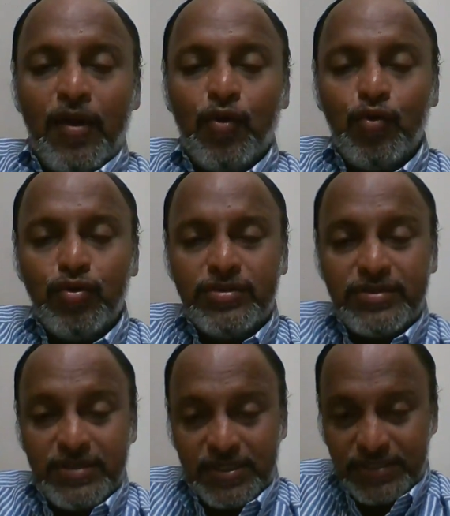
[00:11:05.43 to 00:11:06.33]
whose
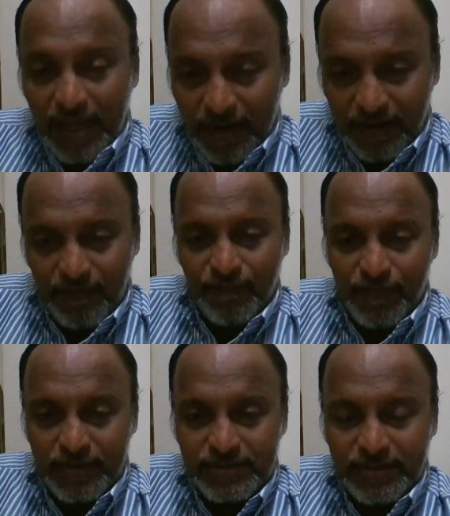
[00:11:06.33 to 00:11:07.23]
dasha come
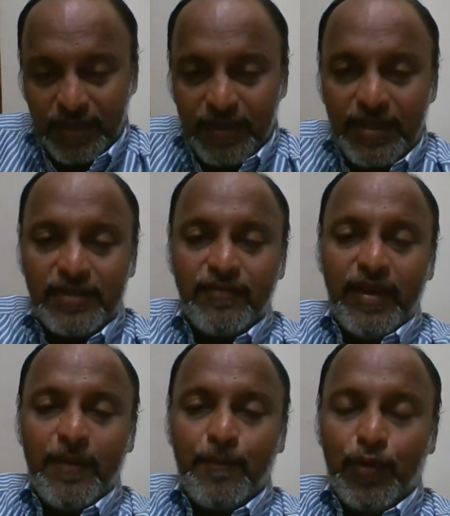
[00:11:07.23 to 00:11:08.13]
first is
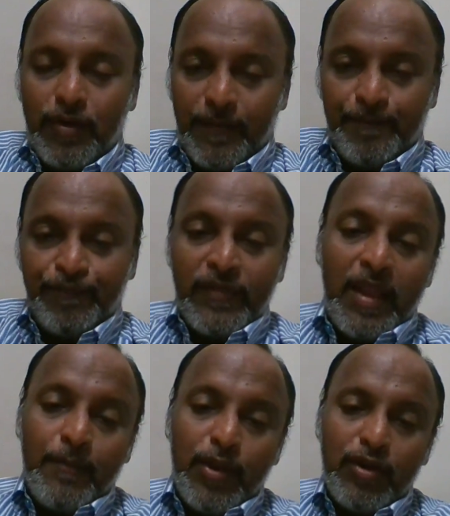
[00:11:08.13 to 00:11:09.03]
very important,
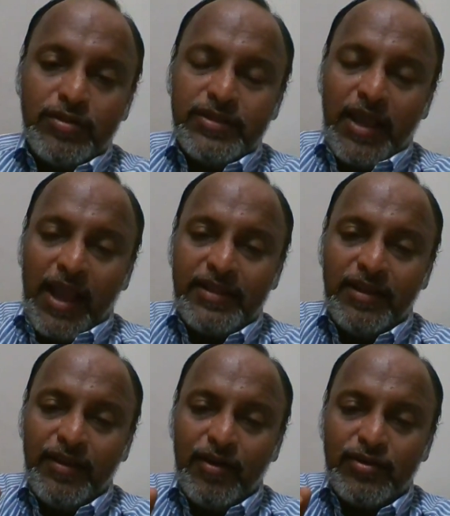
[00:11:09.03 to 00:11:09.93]
because either
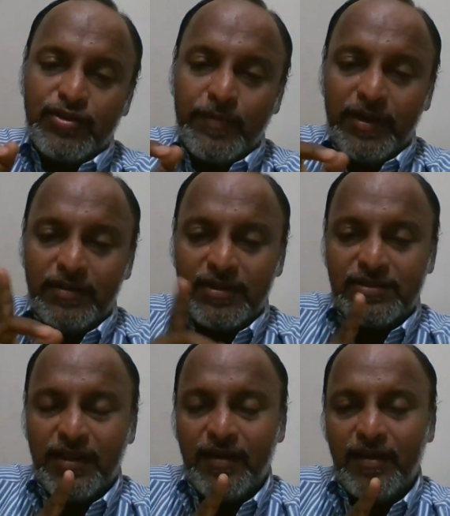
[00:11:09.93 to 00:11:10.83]
your Jupiter
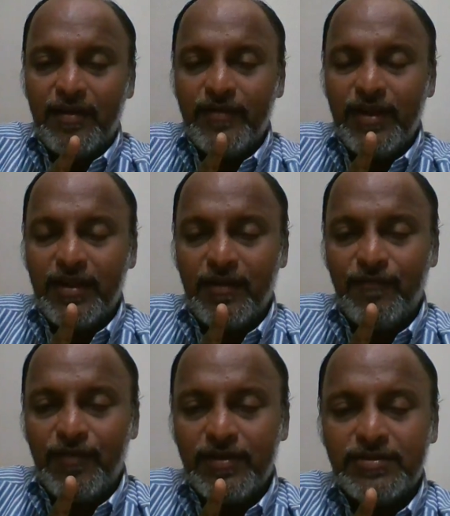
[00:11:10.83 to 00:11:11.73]
dasha will come
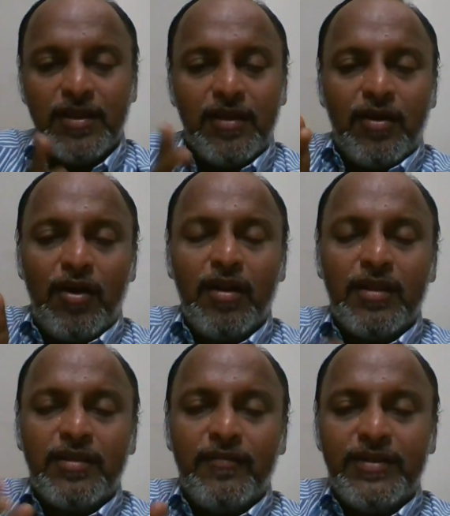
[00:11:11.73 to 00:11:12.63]
first, or
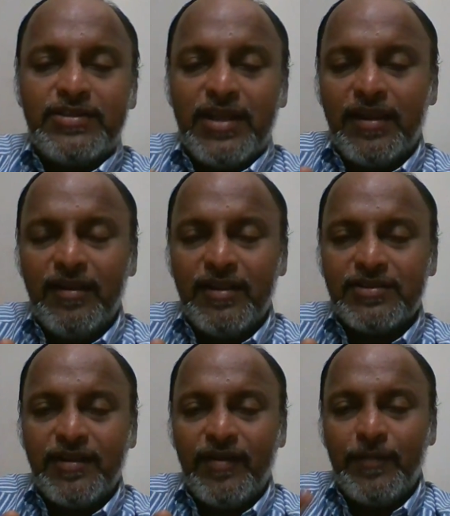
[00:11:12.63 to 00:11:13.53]
otherwise Saturn
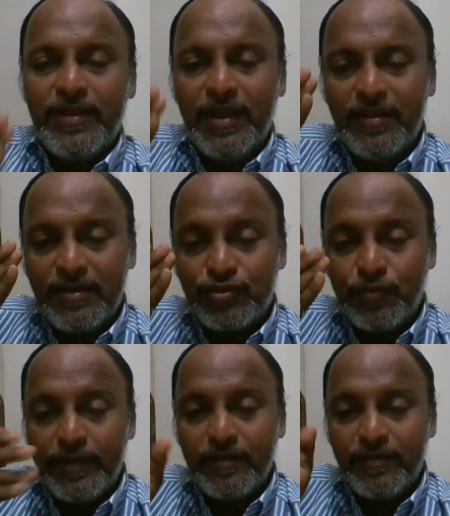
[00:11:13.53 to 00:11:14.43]
dasha will be there, then
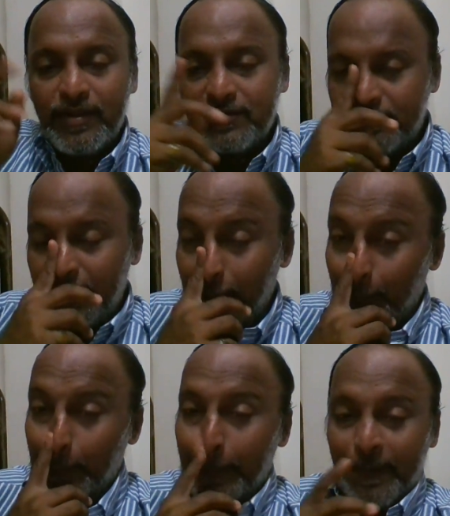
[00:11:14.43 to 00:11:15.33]
Jupiter dasha will
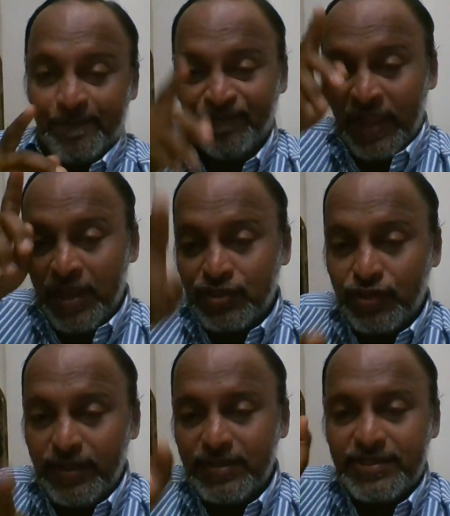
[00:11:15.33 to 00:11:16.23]
never come.
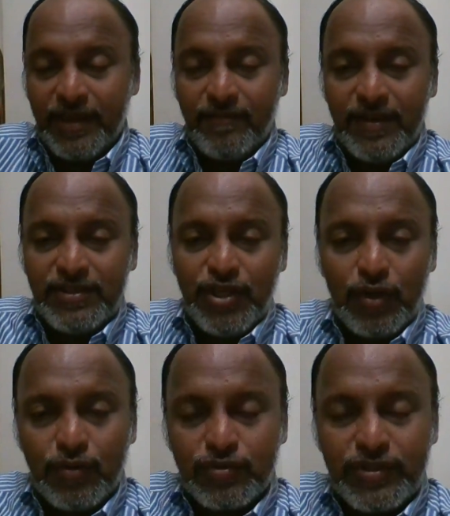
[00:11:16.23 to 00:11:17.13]
So in the sequence you
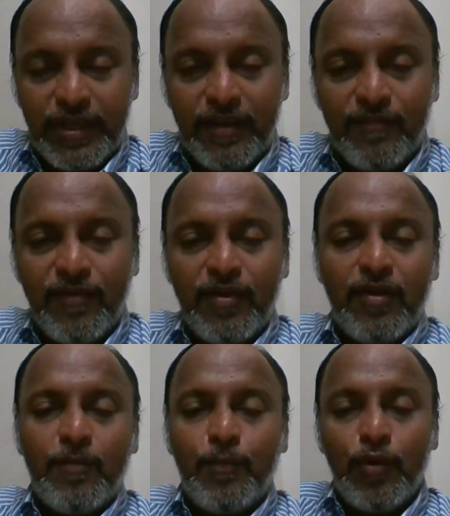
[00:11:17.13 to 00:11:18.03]
have to see if
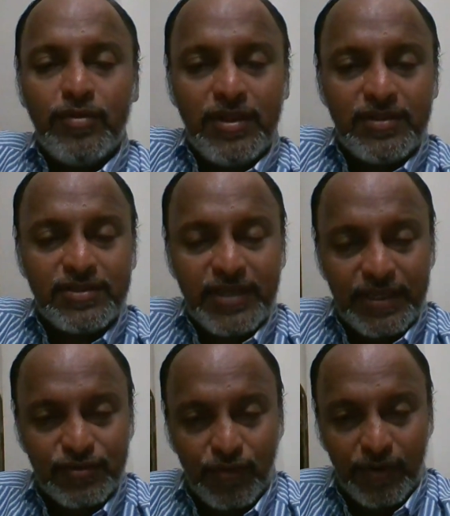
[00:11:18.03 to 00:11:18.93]
your both the dasha
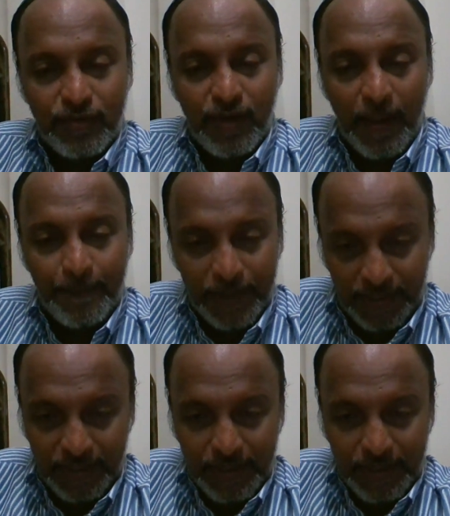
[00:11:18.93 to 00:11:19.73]
is going to happen.